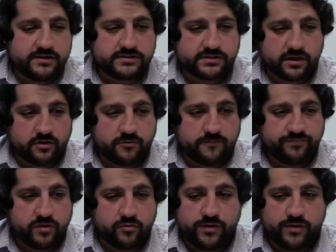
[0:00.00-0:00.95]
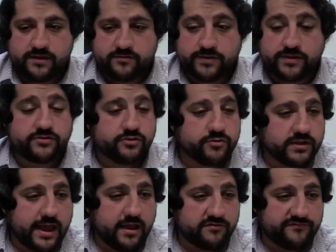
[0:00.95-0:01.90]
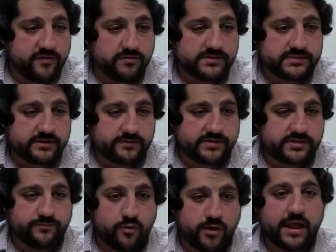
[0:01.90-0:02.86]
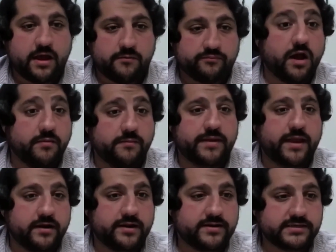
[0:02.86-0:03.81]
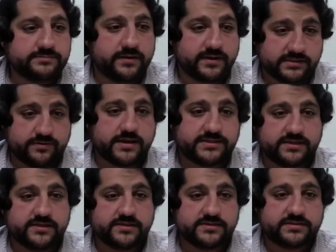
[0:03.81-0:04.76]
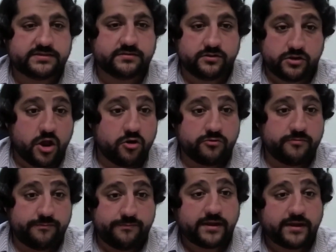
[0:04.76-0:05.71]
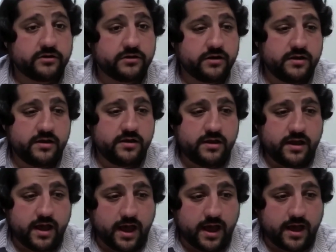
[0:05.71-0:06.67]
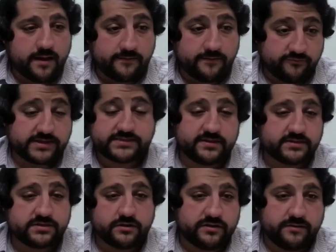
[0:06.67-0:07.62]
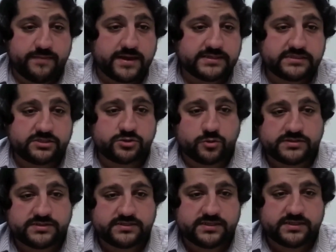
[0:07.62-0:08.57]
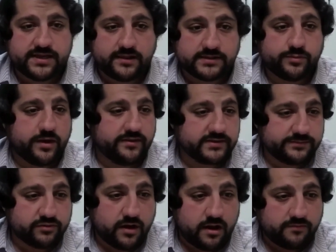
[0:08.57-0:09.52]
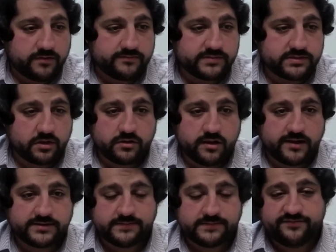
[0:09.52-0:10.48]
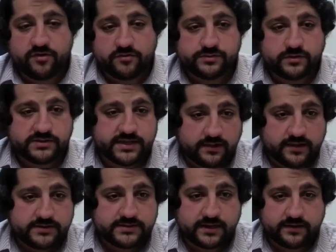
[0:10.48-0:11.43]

So we we do rely on folks to to point out problem areas because residents know better uh, residents are the best sources to tell us where there's a problem. So a lot of times folks will tell us.